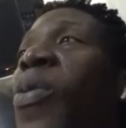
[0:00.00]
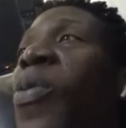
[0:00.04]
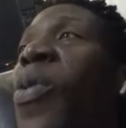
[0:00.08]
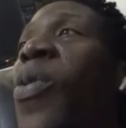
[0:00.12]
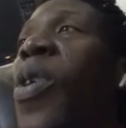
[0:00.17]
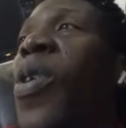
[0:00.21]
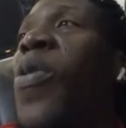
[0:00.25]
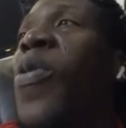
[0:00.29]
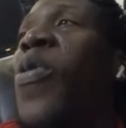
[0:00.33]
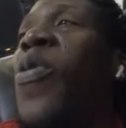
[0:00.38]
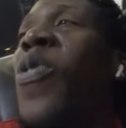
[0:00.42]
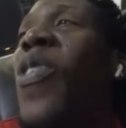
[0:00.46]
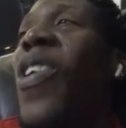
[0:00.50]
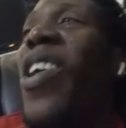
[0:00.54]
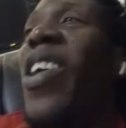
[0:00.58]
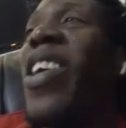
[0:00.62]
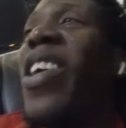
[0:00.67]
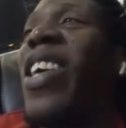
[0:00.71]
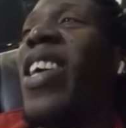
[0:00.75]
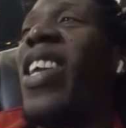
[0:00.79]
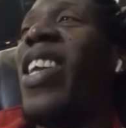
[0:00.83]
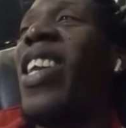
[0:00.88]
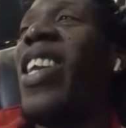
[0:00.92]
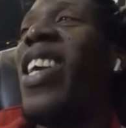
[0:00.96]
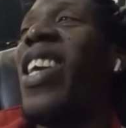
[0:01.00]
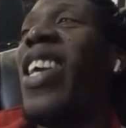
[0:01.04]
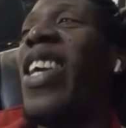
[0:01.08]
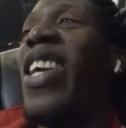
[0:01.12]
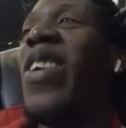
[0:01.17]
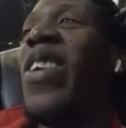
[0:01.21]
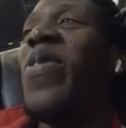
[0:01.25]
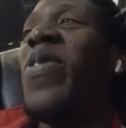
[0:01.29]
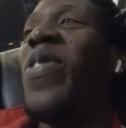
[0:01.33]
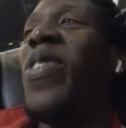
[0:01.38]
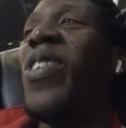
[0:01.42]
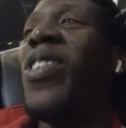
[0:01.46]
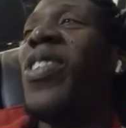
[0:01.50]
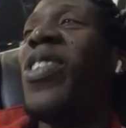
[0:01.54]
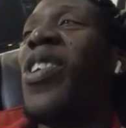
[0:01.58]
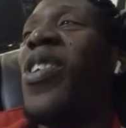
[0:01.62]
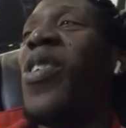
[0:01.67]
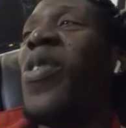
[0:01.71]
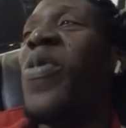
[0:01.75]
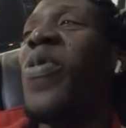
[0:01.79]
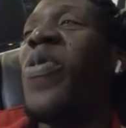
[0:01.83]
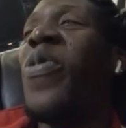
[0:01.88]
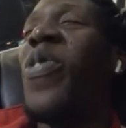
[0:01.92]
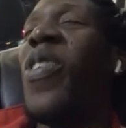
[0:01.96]
We're fucking evil.
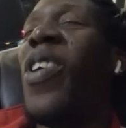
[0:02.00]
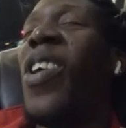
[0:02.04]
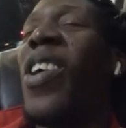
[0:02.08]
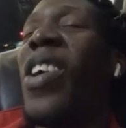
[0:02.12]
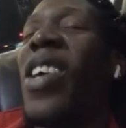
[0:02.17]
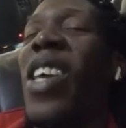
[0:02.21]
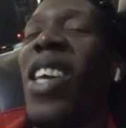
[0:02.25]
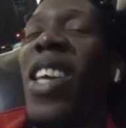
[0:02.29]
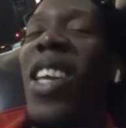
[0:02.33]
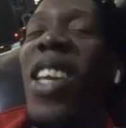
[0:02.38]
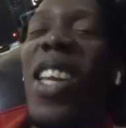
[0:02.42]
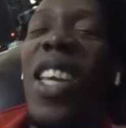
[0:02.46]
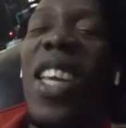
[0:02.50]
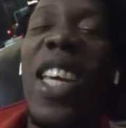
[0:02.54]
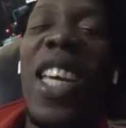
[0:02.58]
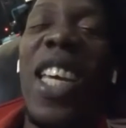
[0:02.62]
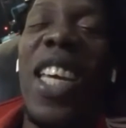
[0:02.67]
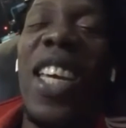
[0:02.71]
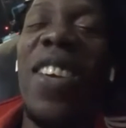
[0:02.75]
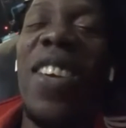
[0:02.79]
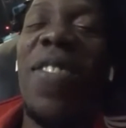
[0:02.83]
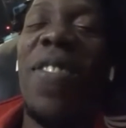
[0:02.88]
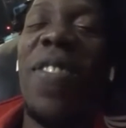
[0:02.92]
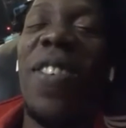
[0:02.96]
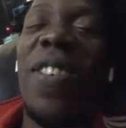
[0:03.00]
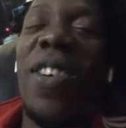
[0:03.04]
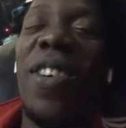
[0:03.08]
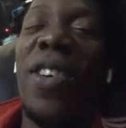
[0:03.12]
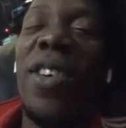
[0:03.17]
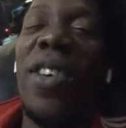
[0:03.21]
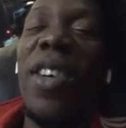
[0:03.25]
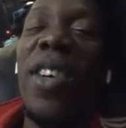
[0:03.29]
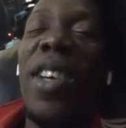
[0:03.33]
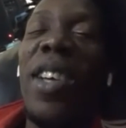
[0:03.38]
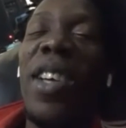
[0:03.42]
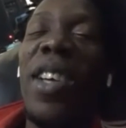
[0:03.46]
They're fucking evil.